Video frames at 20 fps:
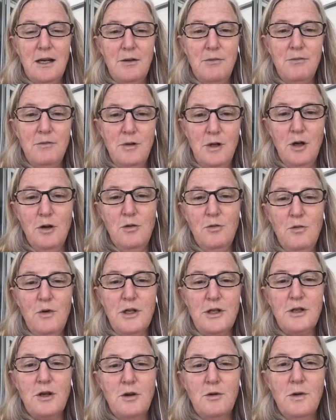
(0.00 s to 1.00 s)
know
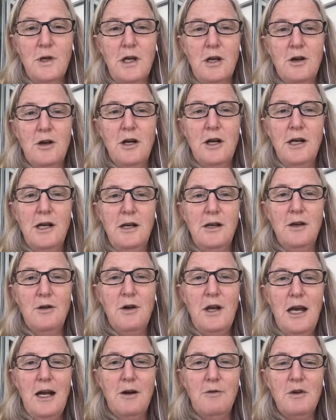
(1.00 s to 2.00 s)
what's going on and know
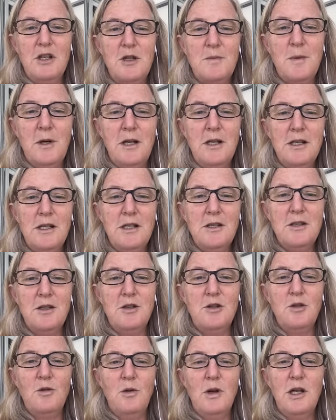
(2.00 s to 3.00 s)
how to respond to
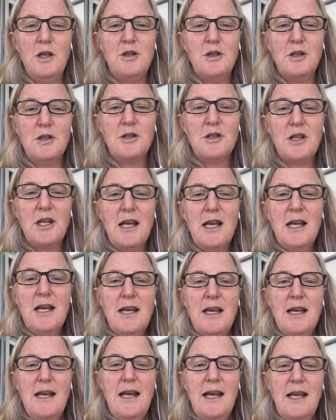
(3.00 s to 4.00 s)
situations,
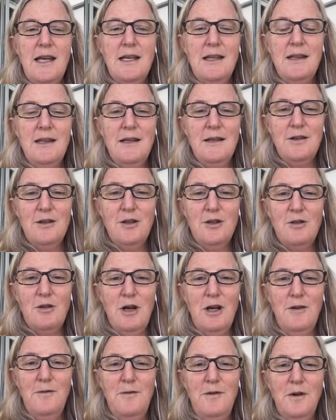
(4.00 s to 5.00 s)
and then to
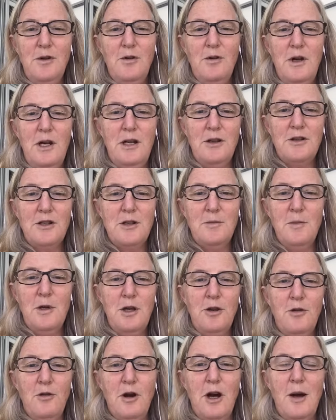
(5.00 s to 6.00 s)
try and figure out some
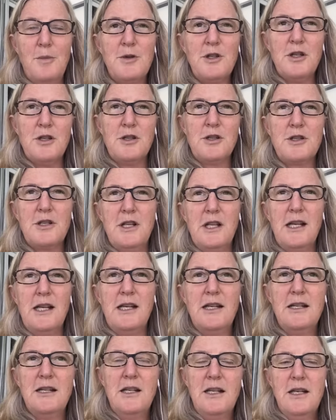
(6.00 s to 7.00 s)
other options
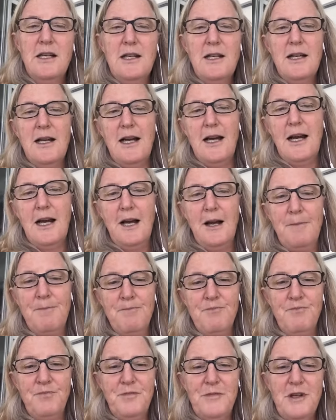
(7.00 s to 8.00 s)
like
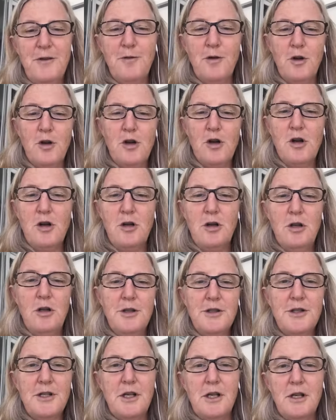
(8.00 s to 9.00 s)
different
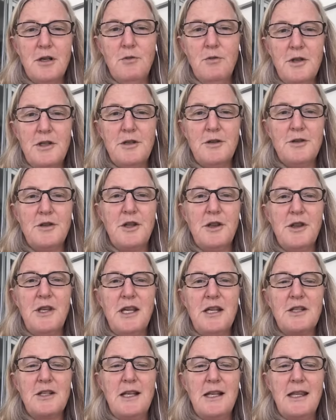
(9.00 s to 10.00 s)
calls, dog whistles, and
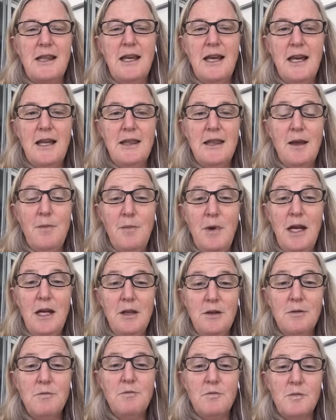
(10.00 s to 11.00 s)
things like that
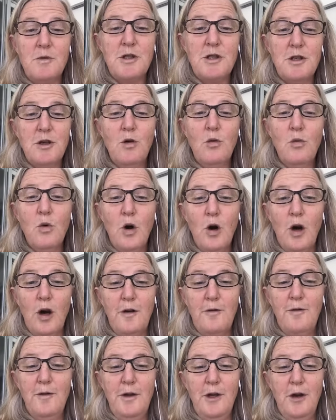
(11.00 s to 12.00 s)
may still
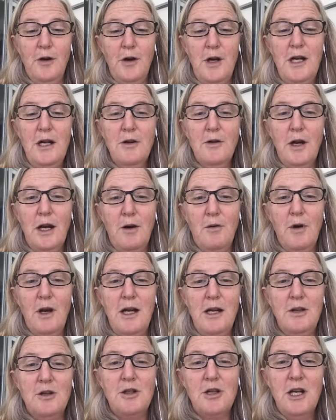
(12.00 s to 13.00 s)
work for their hearing
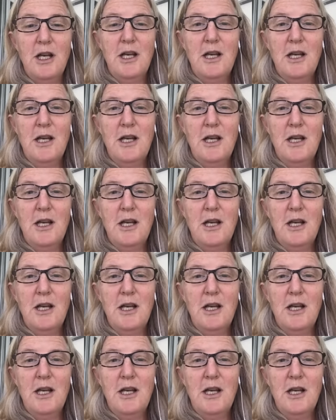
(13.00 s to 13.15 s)
range.